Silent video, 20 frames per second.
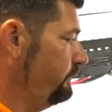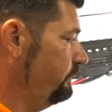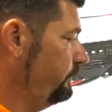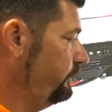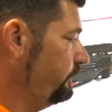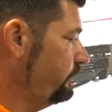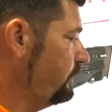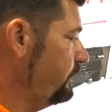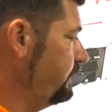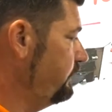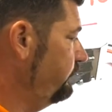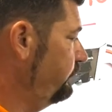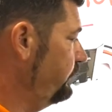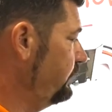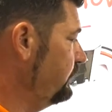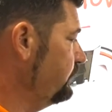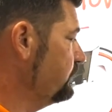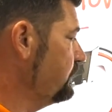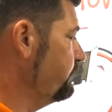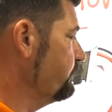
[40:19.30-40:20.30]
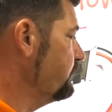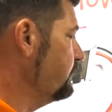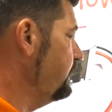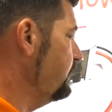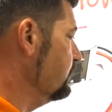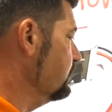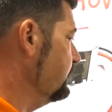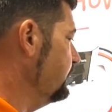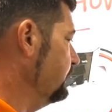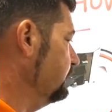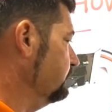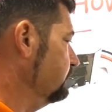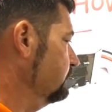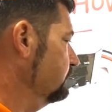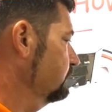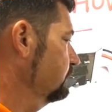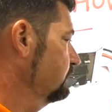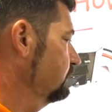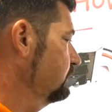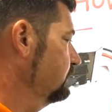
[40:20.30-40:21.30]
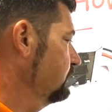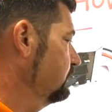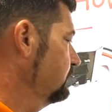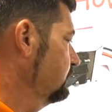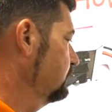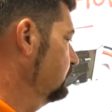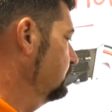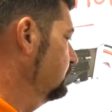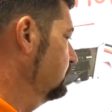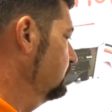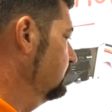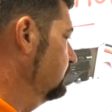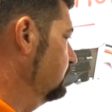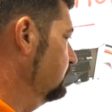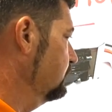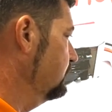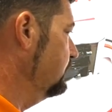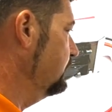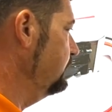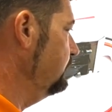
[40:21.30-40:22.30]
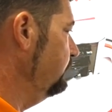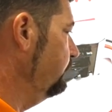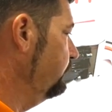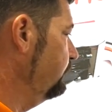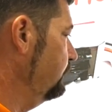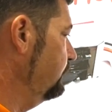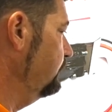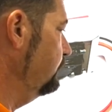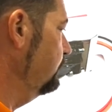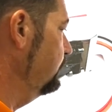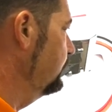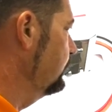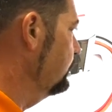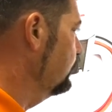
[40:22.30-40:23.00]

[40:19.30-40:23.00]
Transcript: let's go ahead and finish up our air handler. All right, so